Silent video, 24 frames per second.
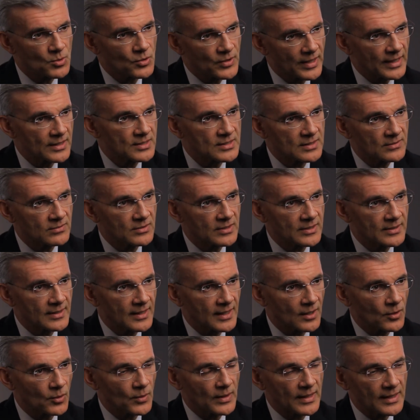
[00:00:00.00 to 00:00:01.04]
more actively
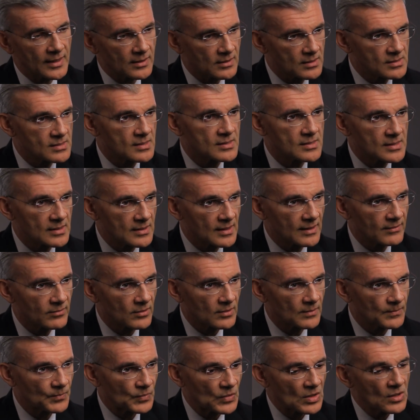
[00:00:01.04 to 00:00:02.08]
now at the city
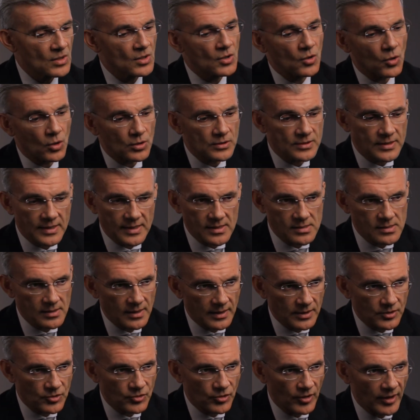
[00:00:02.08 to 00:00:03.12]
level on things
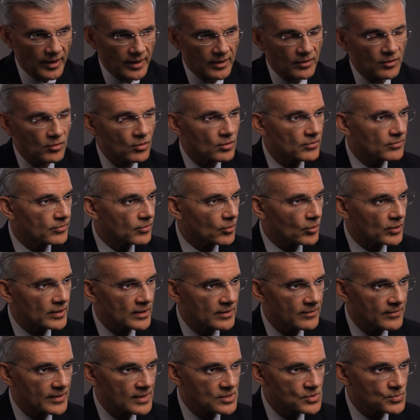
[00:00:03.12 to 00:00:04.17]
like trade, on foreign
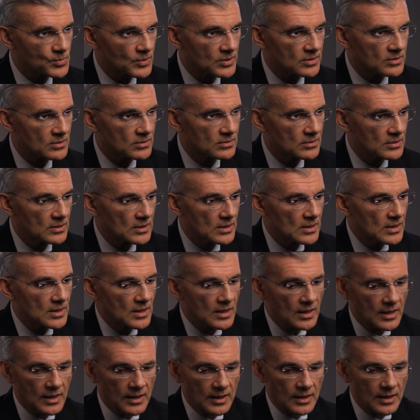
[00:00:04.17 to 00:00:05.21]
investment,
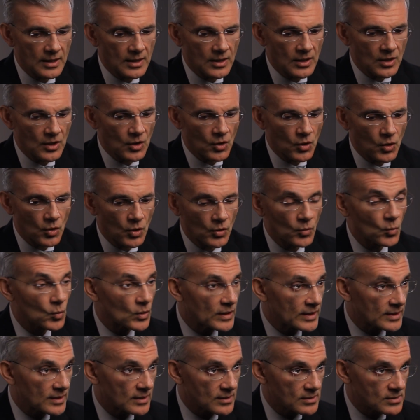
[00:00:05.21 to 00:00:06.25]
uh, on
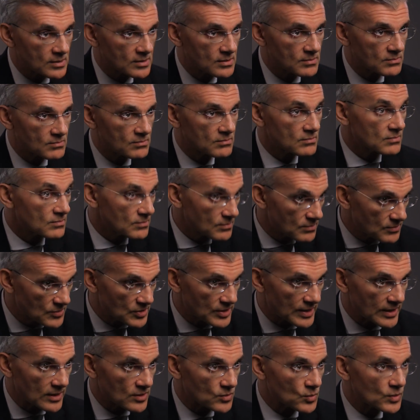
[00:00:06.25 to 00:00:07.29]
workers
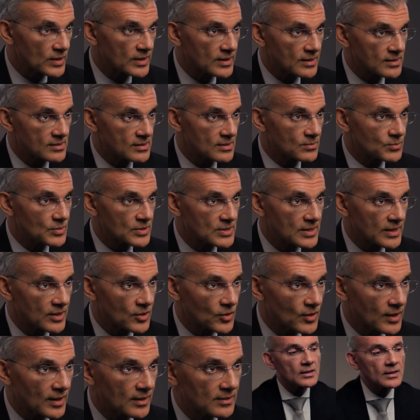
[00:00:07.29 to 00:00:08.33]
skilled workers in
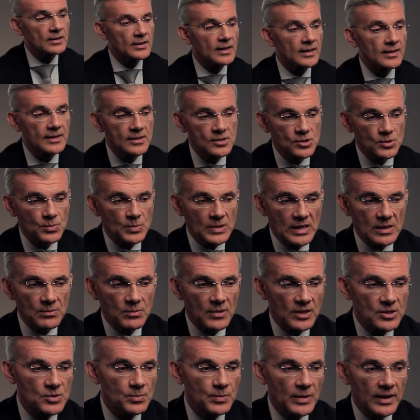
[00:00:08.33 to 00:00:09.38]
particular. There needs to be a
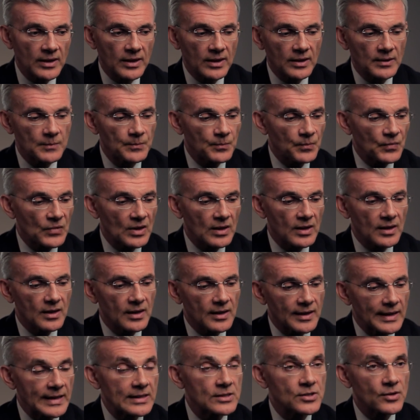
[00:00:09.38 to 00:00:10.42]
much better
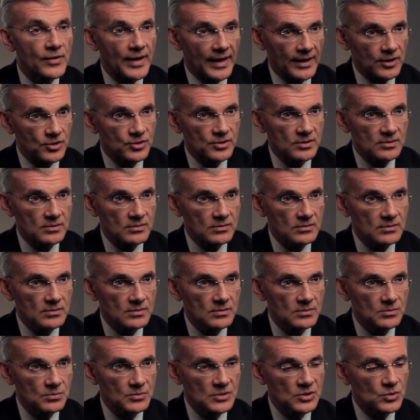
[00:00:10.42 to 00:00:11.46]
interaction
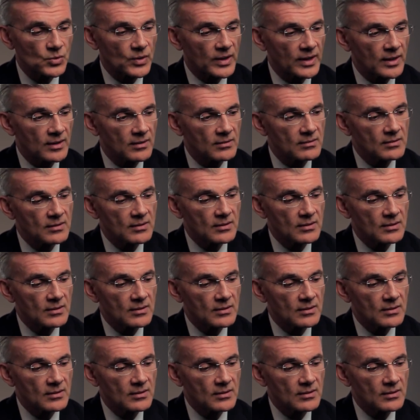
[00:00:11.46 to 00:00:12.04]
between